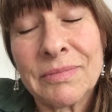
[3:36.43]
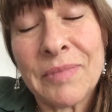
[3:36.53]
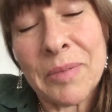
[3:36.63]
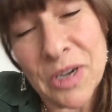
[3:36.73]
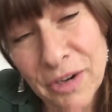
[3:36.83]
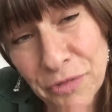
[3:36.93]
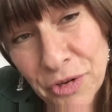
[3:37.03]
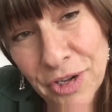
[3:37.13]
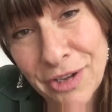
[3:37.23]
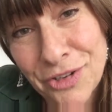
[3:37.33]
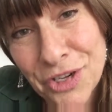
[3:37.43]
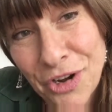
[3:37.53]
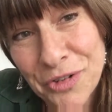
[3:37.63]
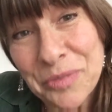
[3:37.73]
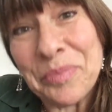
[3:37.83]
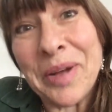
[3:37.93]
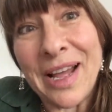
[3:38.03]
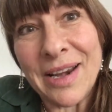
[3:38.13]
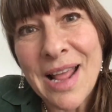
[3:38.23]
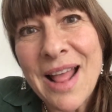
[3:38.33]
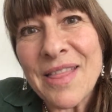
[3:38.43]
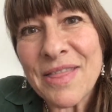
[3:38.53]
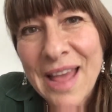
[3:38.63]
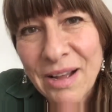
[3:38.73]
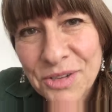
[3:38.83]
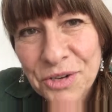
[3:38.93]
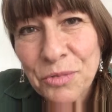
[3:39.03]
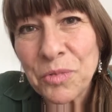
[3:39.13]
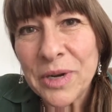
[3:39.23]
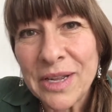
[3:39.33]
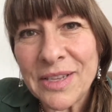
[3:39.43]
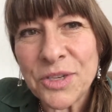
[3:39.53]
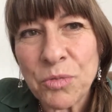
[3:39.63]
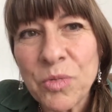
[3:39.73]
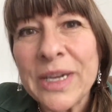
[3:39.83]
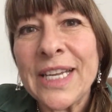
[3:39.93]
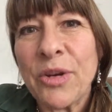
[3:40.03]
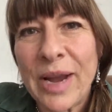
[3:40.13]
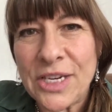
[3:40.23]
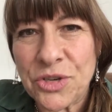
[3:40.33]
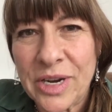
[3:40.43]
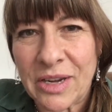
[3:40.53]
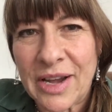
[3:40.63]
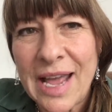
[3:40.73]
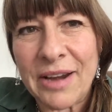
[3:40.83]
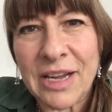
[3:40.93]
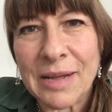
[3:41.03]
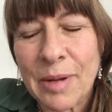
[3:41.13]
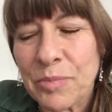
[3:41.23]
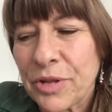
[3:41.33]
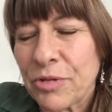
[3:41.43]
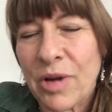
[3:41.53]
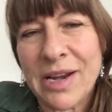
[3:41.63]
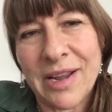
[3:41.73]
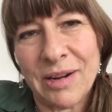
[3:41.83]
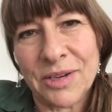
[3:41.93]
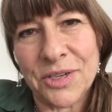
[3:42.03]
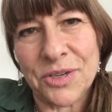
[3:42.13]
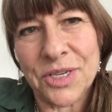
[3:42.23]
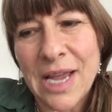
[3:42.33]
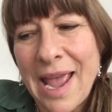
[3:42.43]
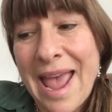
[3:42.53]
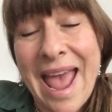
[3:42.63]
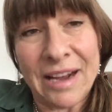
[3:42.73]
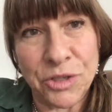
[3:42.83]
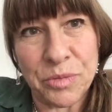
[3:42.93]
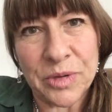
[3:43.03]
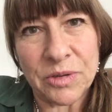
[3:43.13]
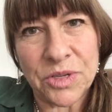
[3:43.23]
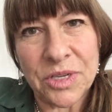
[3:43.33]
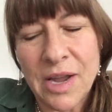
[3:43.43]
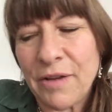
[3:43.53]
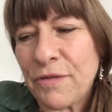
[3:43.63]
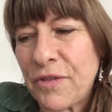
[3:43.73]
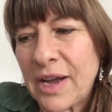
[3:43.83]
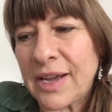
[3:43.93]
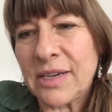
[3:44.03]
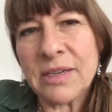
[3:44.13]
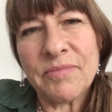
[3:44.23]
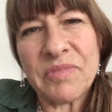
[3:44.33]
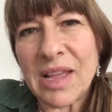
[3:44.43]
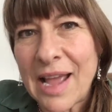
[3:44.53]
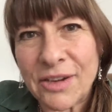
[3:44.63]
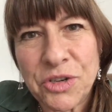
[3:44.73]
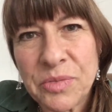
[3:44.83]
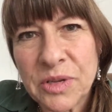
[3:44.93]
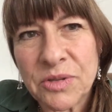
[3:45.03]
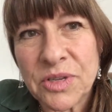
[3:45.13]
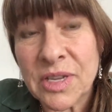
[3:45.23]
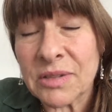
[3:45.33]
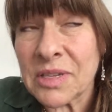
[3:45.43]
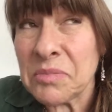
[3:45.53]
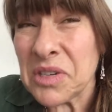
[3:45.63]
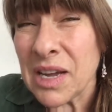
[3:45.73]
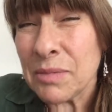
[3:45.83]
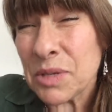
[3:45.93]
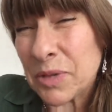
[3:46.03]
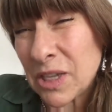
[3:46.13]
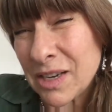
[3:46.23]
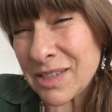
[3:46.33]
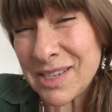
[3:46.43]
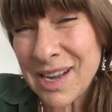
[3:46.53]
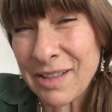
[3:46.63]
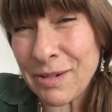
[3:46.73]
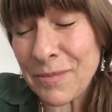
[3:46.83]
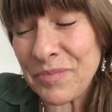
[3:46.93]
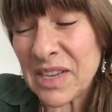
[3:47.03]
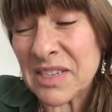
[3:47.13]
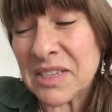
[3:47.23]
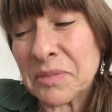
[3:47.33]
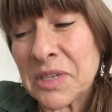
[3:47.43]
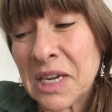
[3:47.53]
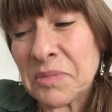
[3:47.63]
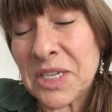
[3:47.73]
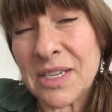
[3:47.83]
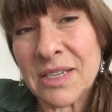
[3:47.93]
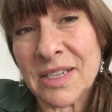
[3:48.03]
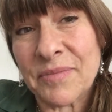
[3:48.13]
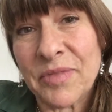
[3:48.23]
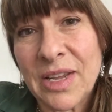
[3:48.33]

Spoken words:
Maybe not for a kid's show, but it's a really great trick on how to come up with great characters. Attributes. Find attributes that sometimes belong together and sometimes don't.